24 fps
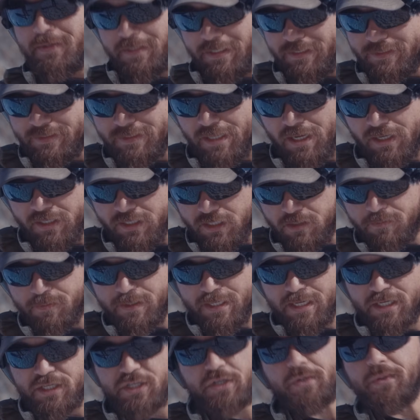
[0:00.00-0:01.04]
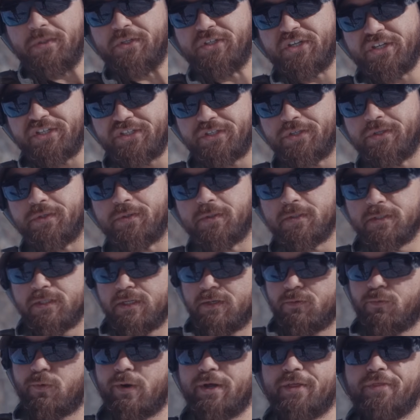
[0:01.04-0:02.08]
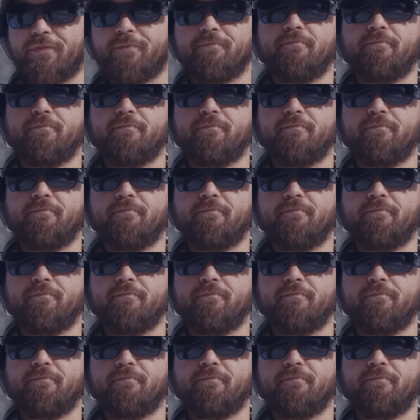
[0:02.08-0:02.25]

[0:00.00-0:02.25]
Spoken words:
it's not going to be a huge issue with